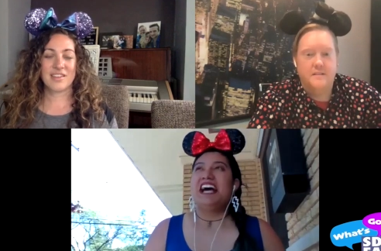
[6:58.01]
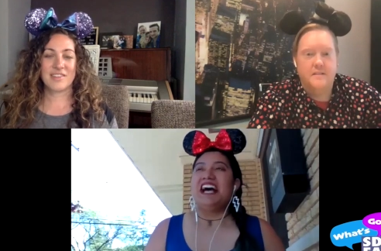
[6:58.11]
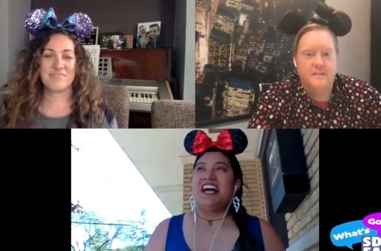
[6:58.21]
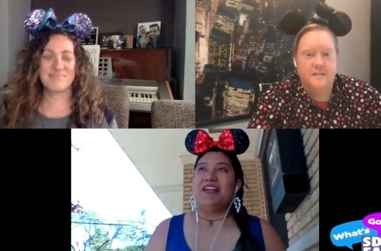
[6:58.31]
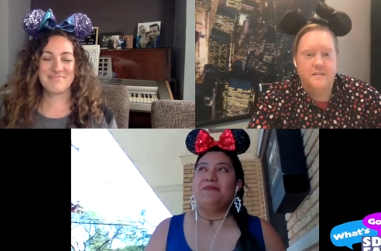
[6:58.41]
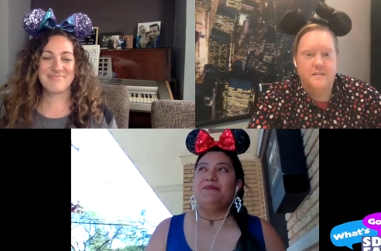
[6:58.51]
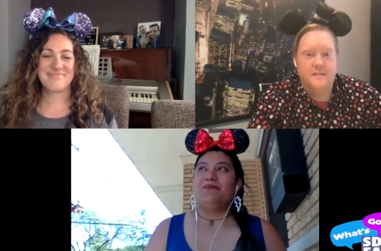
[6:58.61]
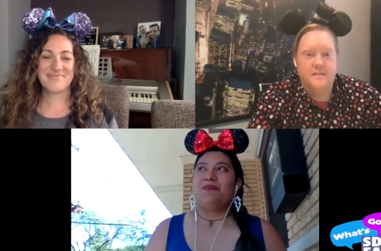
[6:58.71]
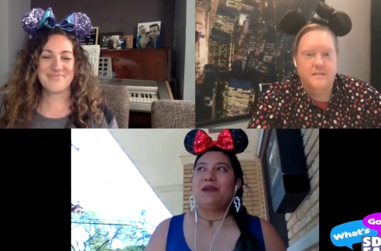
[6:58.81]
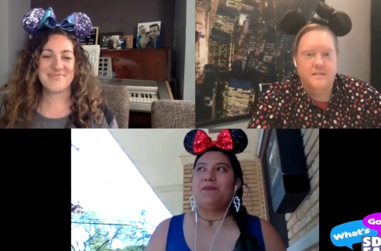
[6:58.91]
Speaker 1: Um,
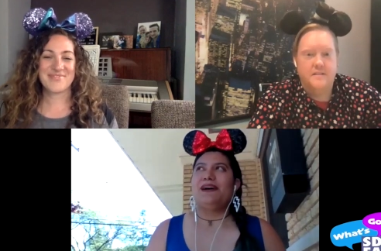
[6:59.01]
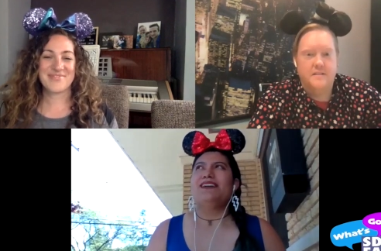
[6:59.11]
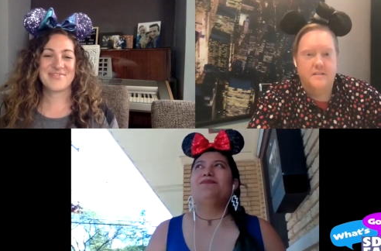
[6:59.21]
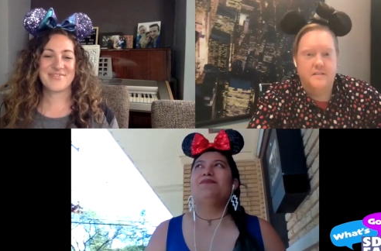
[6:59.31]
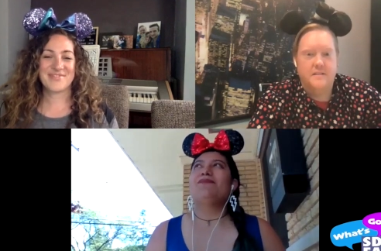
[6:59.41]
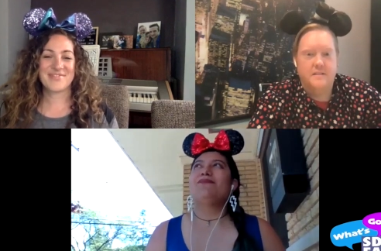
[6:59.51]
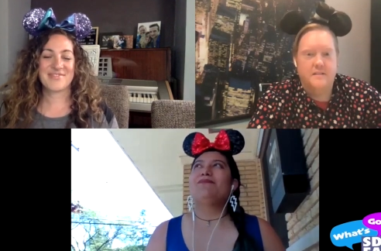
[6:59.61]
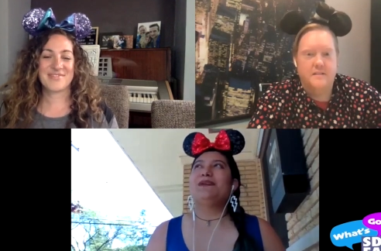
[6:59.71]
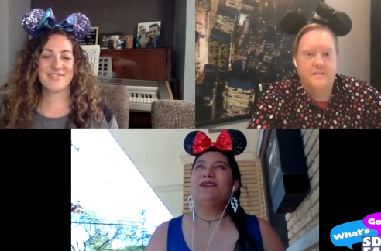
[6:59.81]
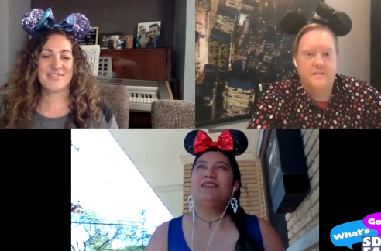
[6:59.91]
but
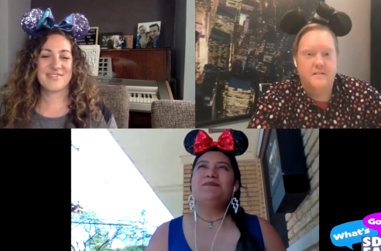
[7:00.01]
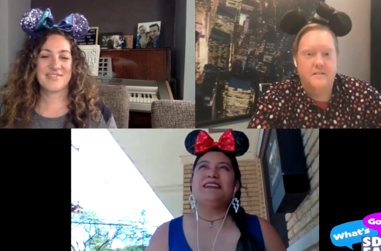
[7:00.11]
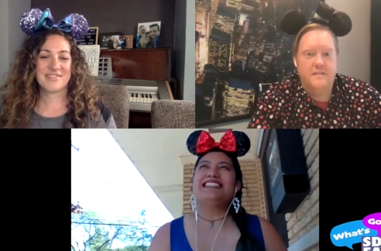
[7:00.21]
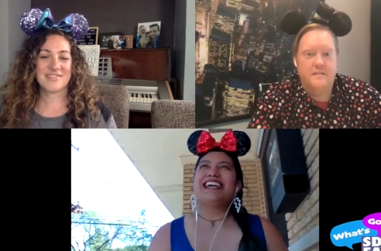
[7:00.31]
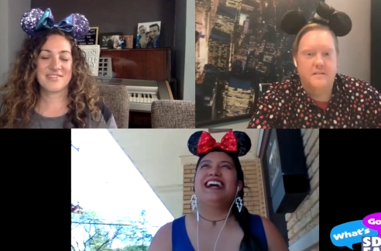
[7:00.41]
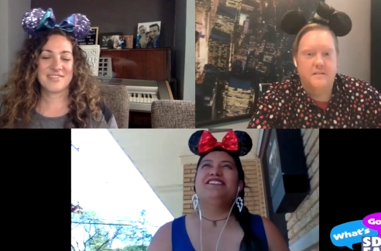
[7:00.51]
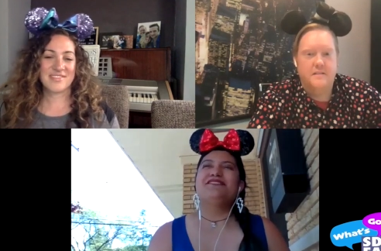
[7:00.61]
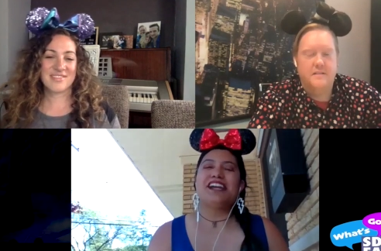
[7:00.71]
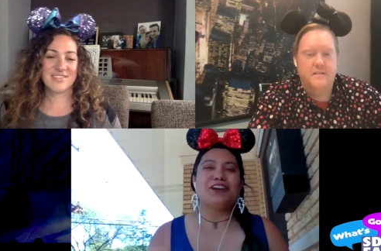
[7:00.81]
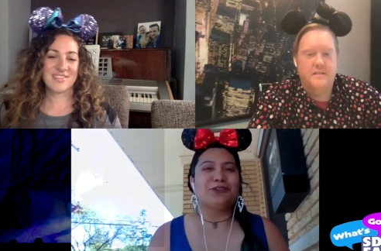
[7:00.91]
Beauty and the Beast kind of
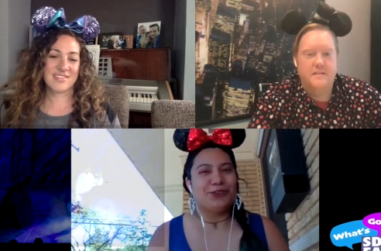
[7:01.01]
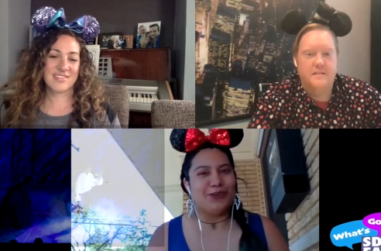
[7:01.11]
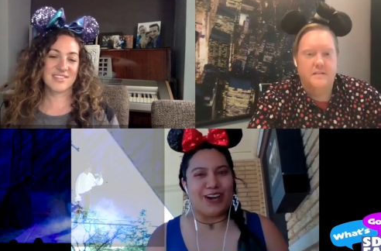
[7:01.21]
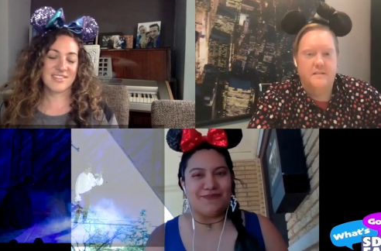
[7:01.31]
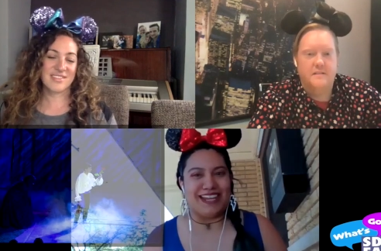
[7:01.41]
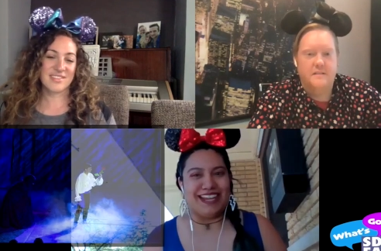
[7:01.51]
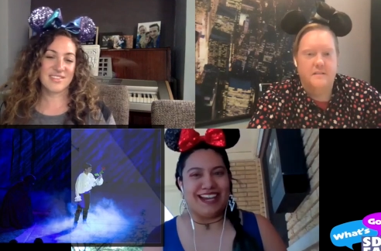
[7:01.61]
like grew on me